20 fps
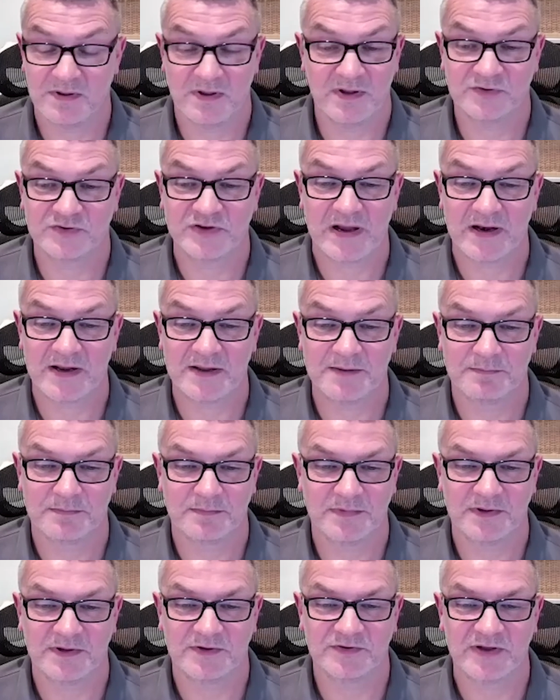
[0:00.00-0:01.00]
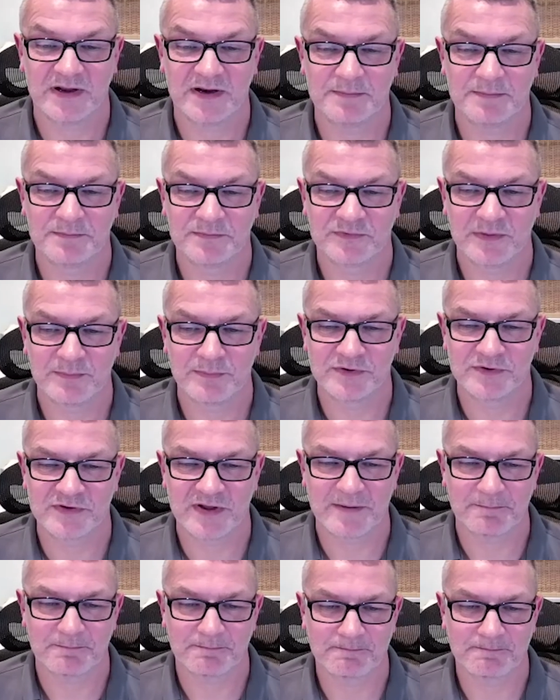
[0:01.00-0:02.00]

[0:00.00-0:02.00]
Exactly. Simple as that.